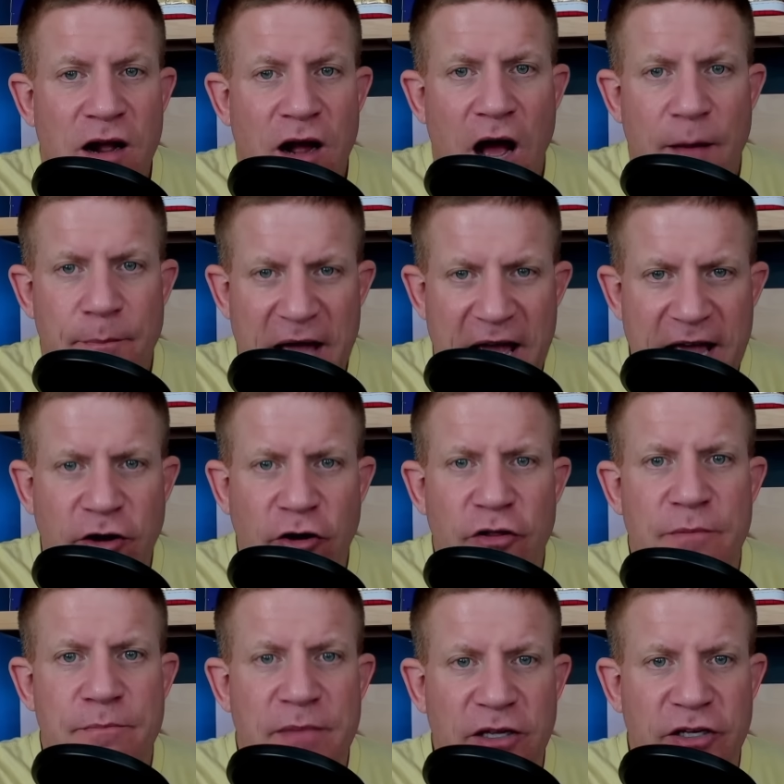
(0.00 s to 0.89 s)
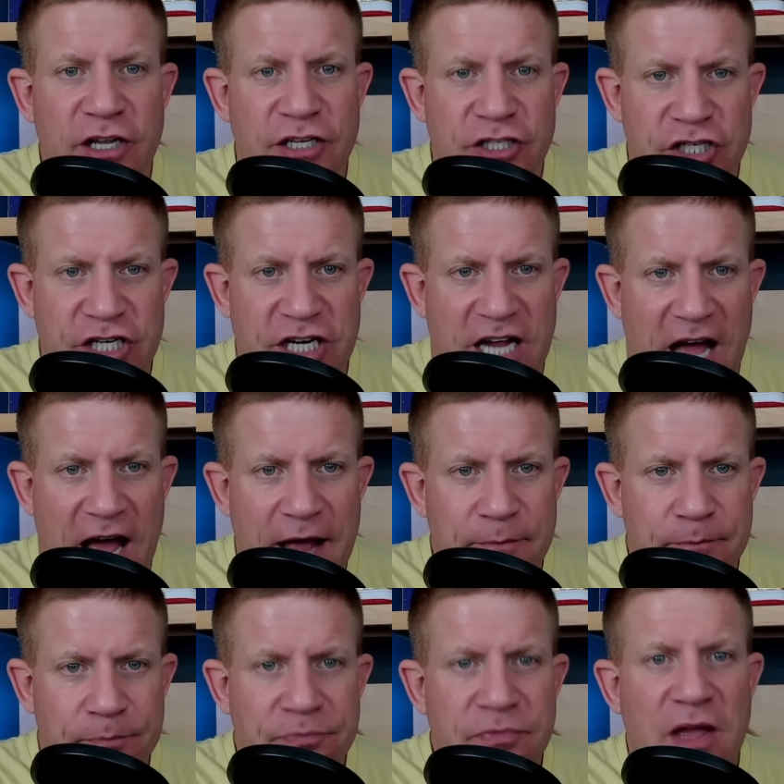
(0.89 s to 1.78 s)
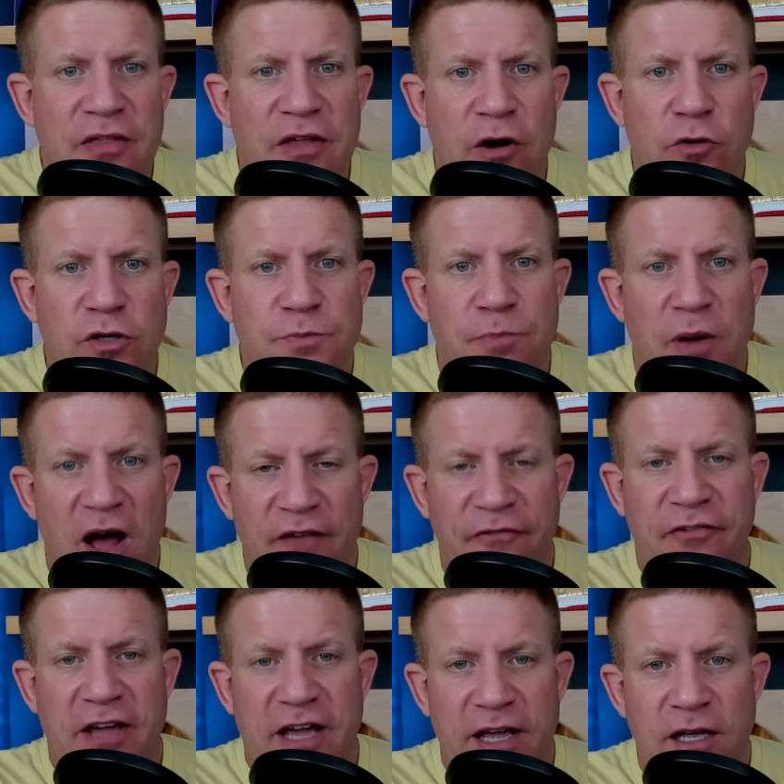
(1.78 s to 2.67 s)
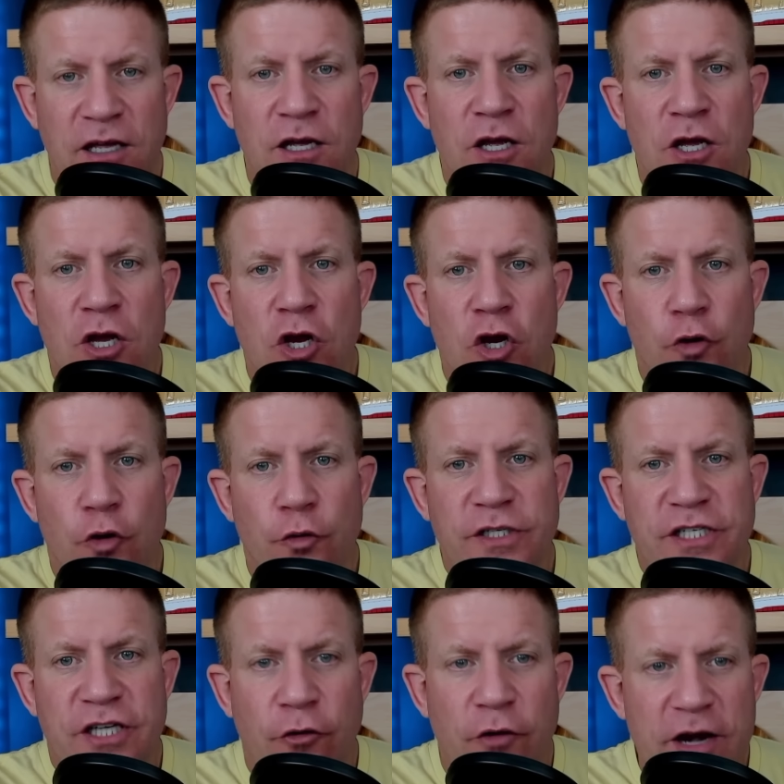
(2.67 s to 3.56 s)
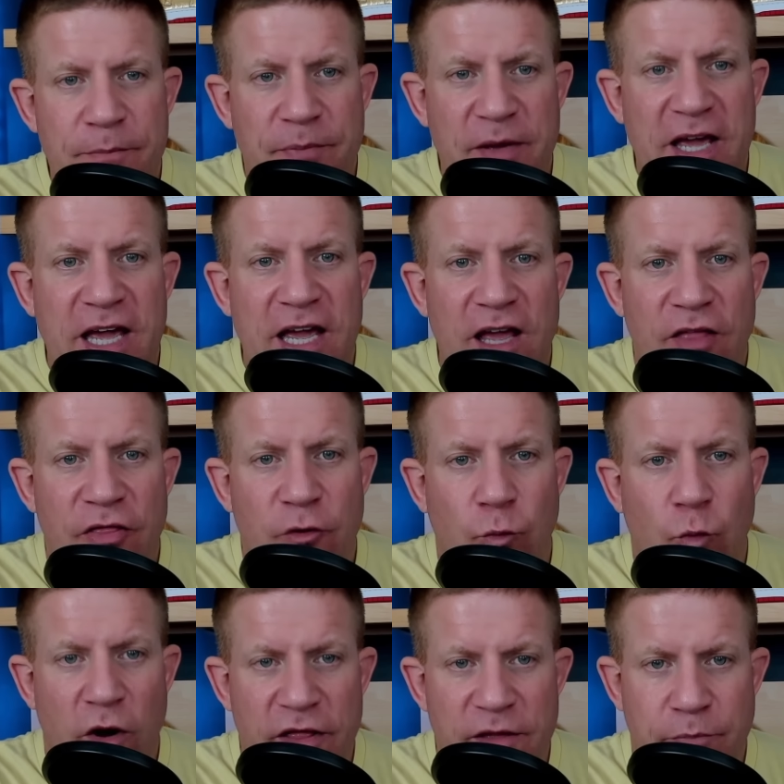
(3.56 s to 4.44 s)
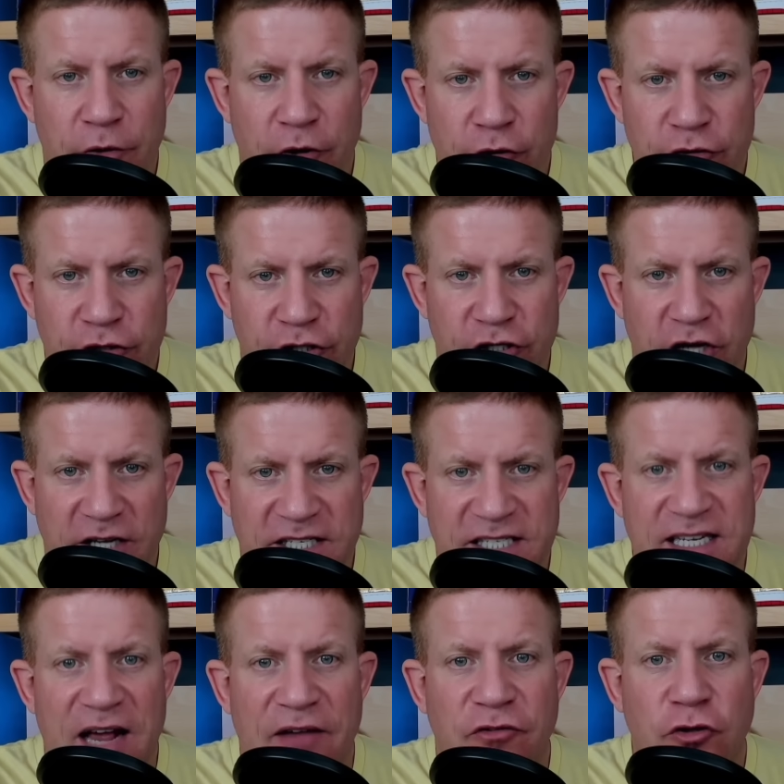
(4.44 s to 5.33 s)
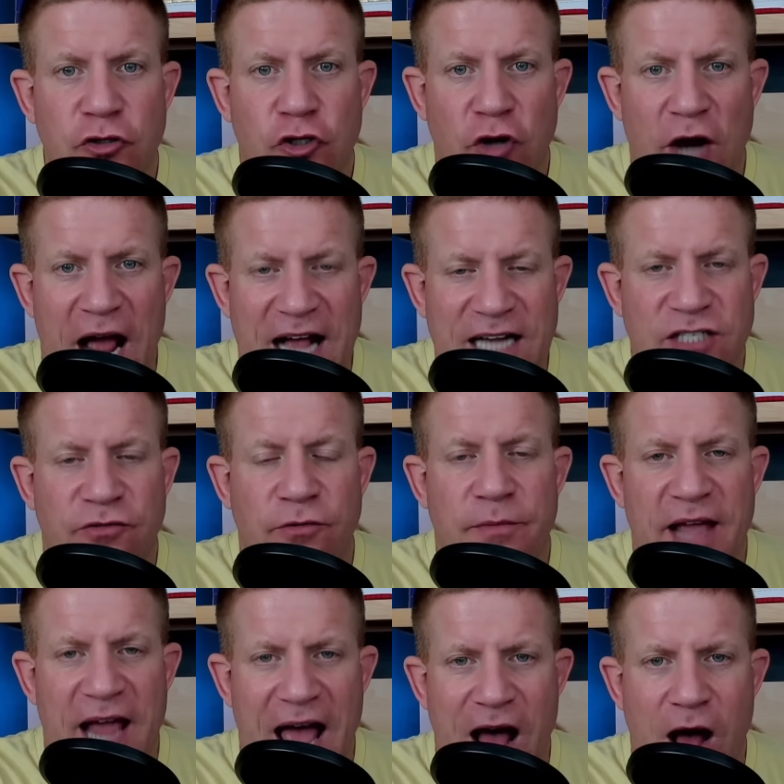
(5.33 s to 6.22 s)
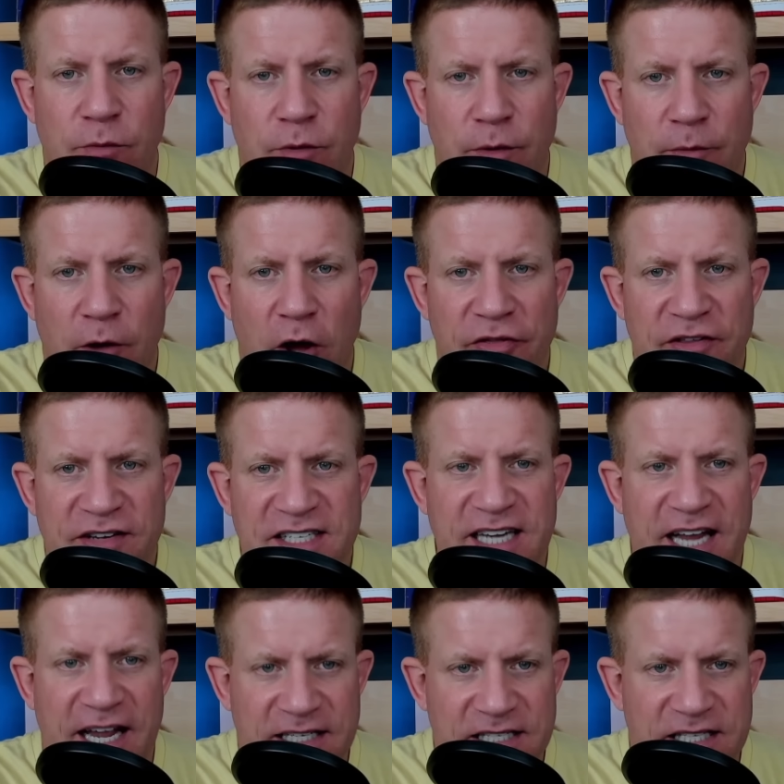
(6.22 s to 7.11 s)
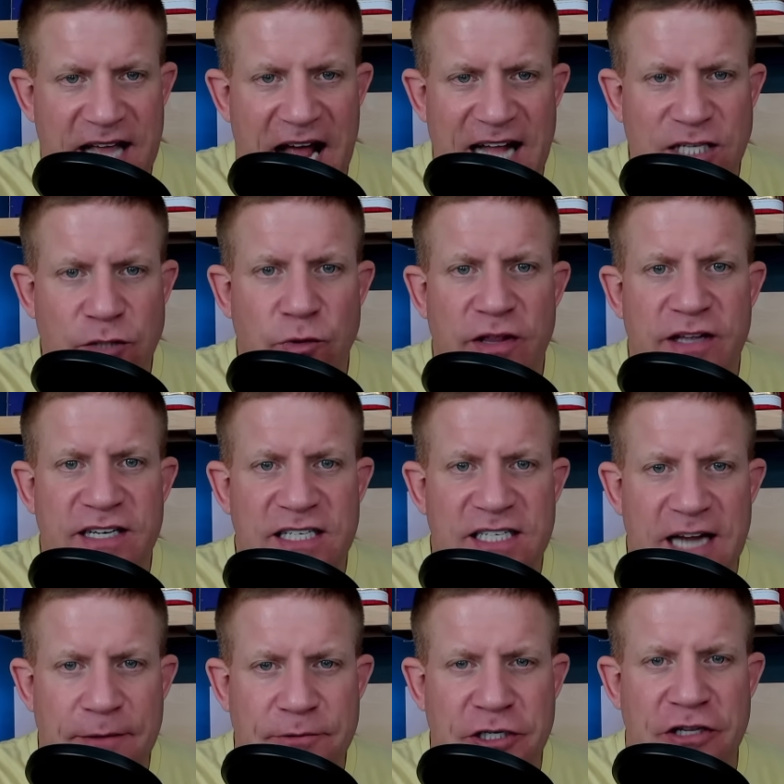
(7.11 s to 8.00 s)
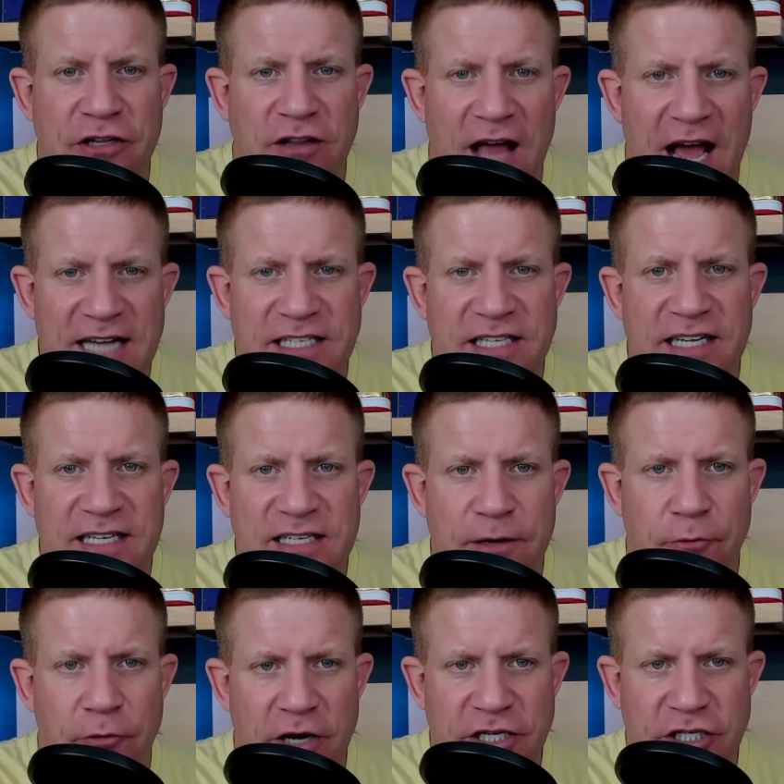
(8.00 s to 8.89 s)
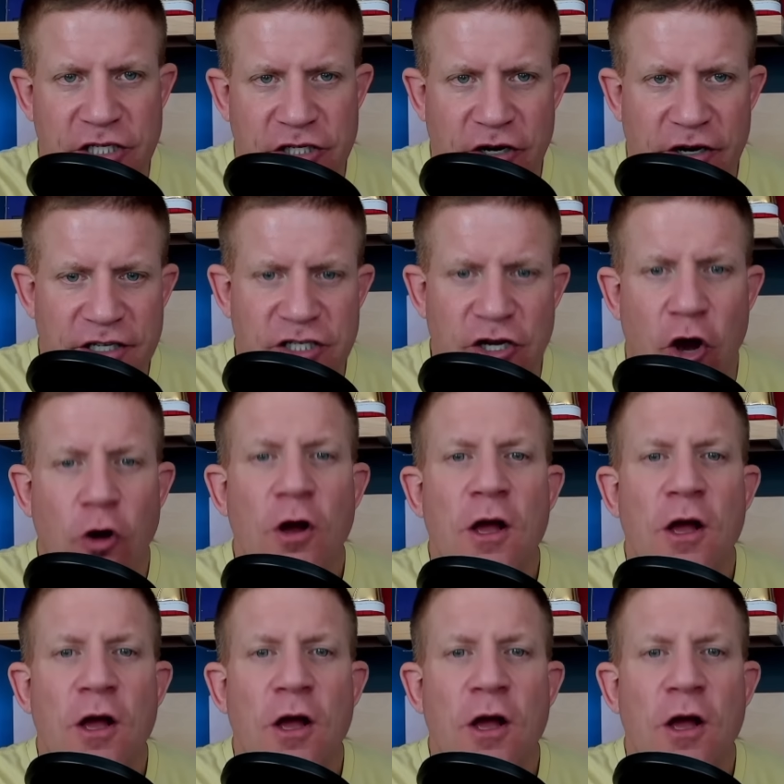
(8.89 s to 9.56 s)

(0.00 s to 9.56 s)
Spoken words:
paid her the millions she got, there was Puffy, who was going to be one of the producers on several tracks from the album on the 6th. That's where the deception, the lies, and the separation started. So